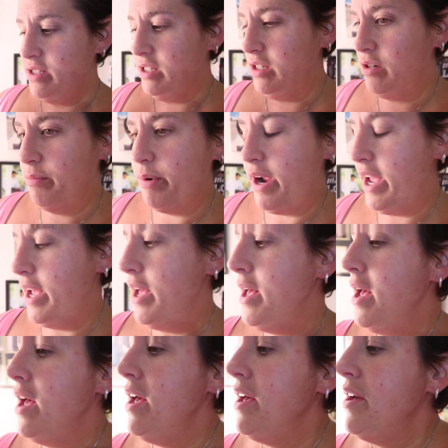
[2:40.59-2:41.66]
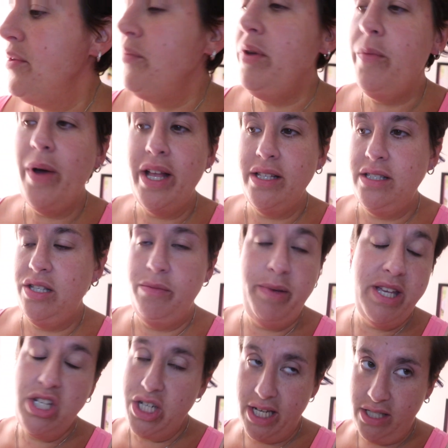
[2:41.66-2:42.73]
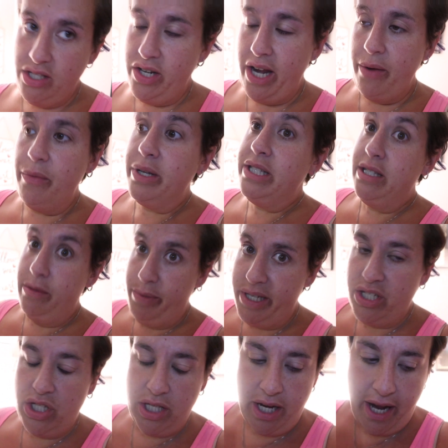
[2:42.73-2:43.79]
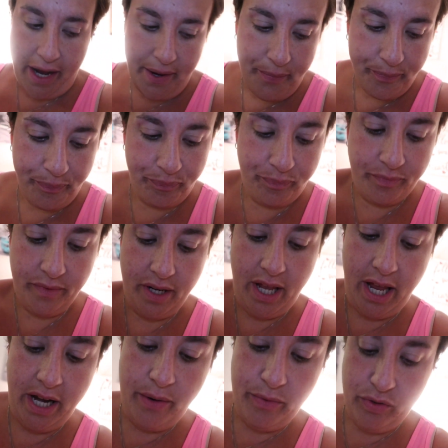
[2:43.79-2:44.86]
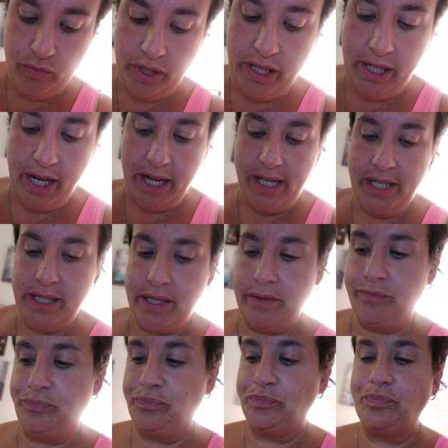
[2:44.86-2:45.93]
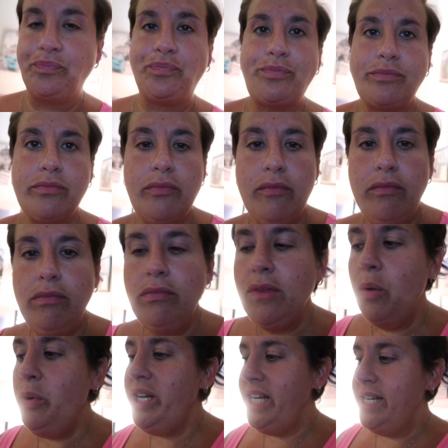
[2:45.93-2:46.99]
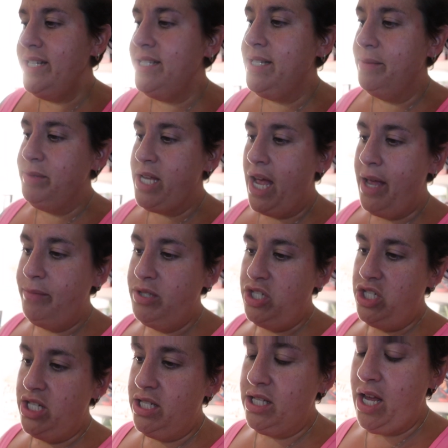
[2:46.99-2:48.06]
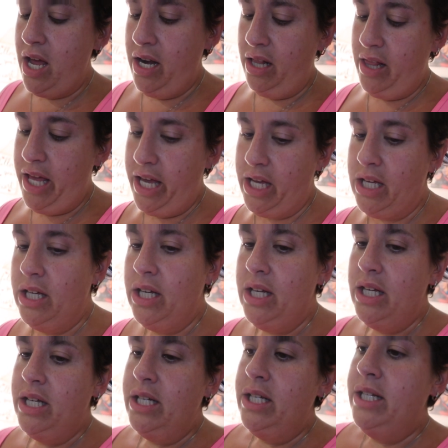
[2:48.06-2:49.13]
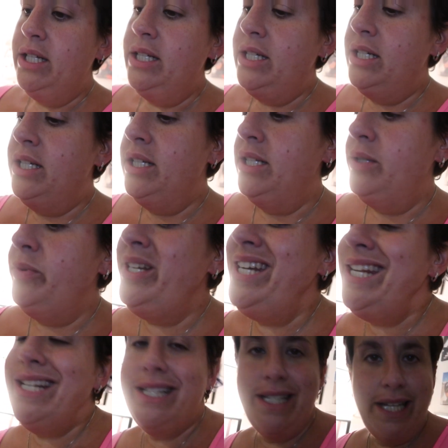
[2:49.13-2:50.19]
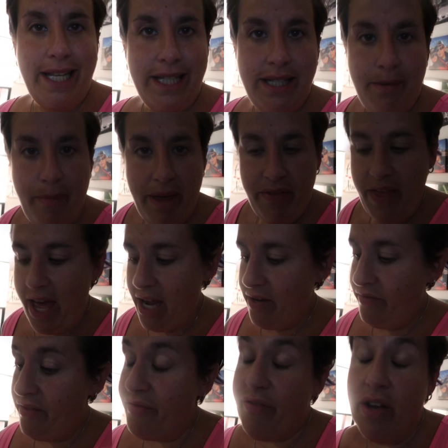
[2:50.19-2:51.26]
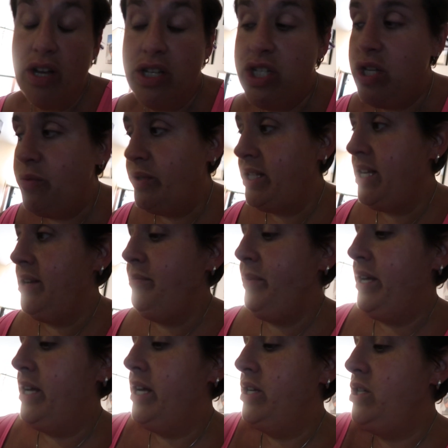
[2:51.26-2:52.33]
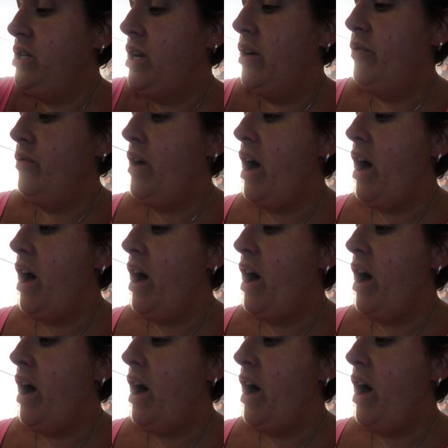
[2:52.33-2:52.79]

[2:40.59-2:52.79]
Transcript: It's a little bright. We went to the beach yesterday, went to the beach today, and it was really nice. We needed some time to just kind of like, we needed to get Samantha out of the funk she was in because, you know,